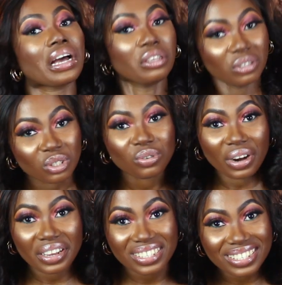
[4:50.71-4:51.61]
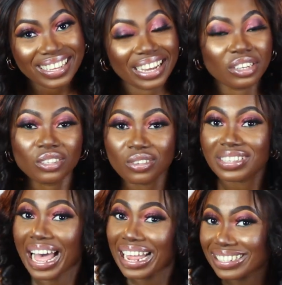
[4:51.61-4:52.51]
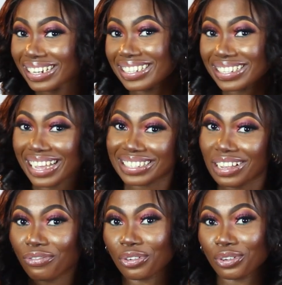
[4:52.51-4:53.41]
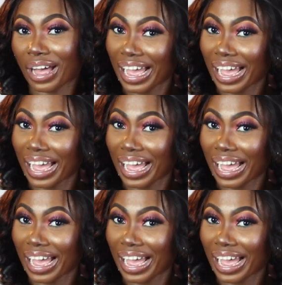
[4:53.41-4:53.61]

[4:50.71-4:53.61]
Can you try it? Can you use hand sanitizer for your